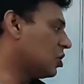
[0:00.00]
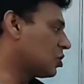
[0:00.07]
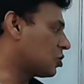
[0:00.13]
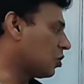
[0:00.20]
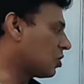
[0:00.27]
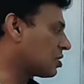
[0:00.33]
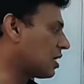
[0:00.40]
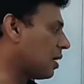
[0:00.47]

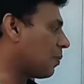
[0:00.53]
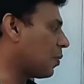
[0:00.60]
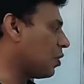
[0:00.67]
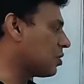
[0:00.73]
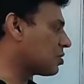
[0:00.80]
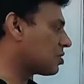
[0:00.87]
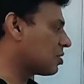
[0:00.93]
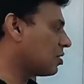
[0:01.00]
So
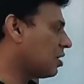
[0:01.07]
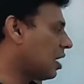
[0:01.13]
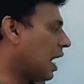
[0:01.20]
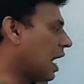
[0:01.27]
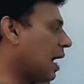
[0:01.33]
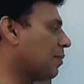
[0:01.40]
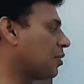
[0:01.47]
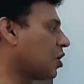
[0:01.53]

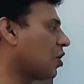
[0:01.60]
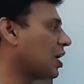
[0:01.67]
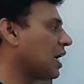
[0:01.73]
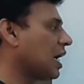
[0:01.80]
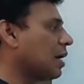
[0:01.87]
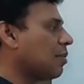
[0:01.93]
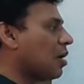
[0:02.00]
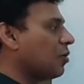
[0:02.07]
suppose I am
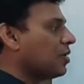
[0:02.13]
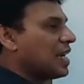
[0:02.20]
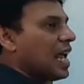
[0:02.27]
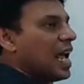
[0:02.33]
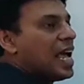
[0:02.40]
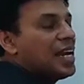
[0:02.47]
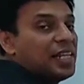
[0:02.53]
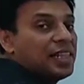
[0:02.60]
talking about
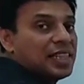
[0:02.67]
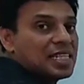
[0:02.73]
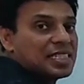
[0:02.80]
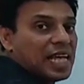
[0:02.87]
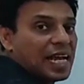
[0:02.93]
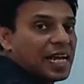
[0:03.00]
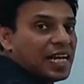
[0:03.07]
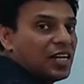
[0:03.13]
tan in the
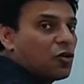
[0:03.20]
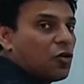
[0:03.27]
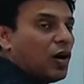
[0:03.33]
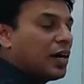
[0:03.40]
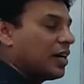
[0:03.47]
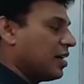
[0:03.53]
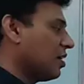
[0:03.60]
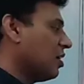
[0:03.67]
second
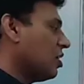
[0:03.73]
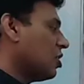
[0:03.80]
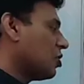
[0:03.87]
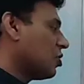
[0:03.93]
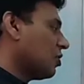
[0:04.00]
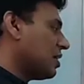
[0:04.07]
quadrant.